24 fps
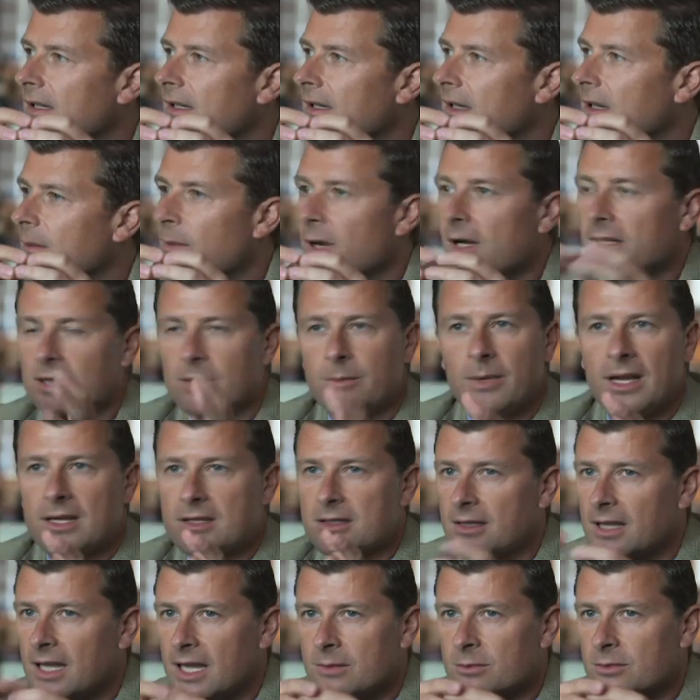uh, among the
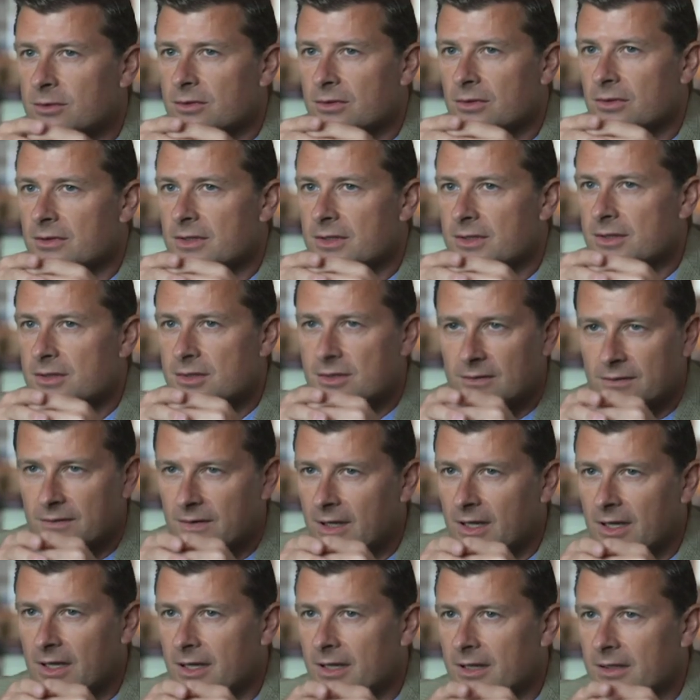best laboratories that you'll
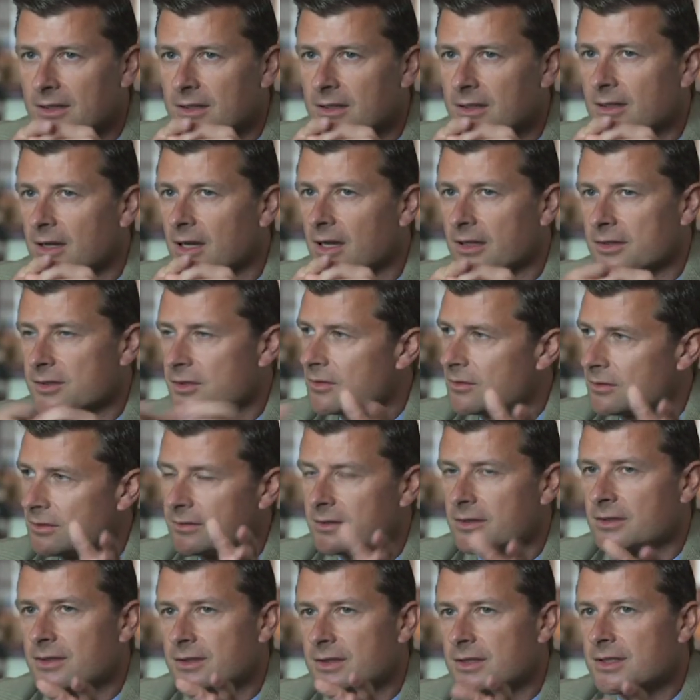find in a college and
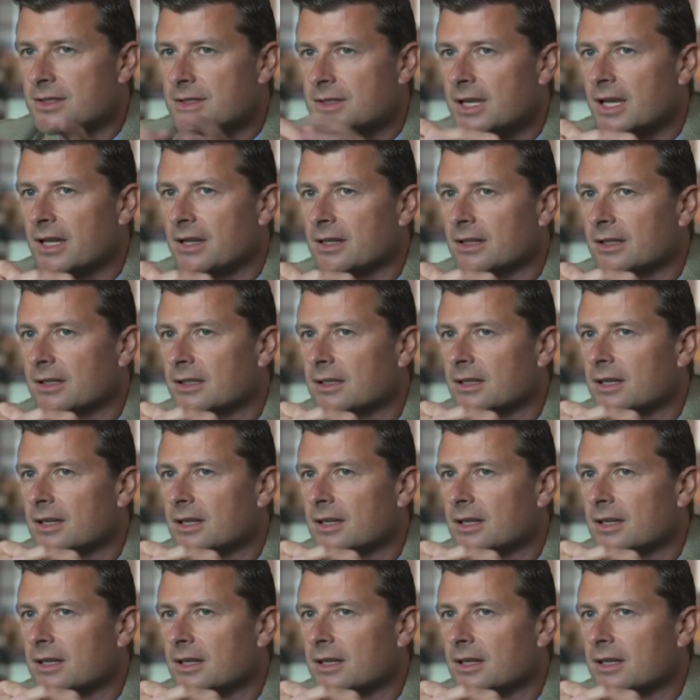university setting.